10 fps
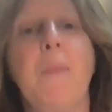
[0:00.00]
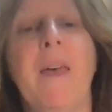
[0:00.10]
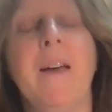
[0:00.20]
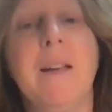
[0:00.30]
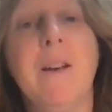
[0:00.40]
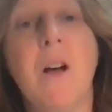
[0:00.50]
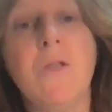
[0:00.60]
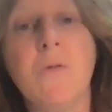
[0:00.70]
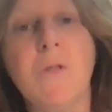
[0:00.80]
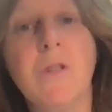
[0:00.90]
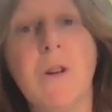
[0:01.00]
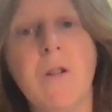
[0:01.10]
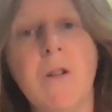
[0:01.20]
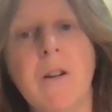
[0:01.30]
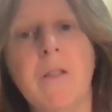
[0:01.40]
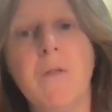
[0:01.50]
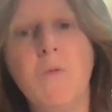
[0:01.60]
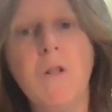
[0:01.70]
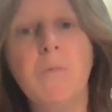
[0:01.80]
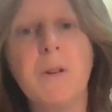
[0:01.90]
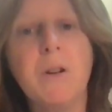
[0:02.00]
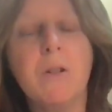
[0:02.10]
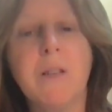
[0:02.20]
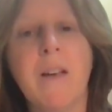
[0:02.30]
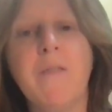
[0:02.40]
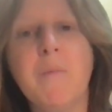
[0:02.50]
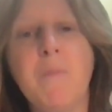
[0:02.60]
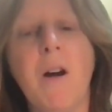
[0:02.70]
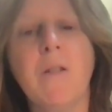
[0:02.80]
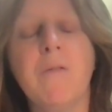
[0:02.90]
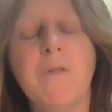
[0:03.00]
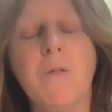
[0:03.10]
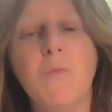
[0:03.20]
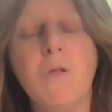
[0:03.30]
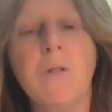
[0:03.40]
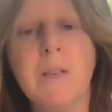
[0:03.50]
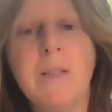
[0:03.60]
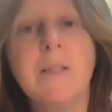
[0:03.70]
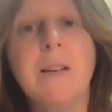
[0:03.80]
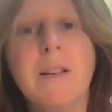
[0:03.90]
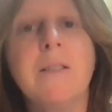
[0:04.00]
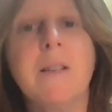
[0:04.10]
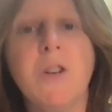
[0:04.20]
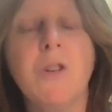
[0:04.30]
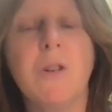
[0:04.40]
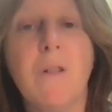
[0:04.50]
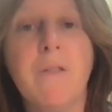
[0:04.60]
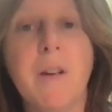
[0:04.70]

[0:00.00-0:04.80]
And he knows what's going on in the world because every part of the world is an extension of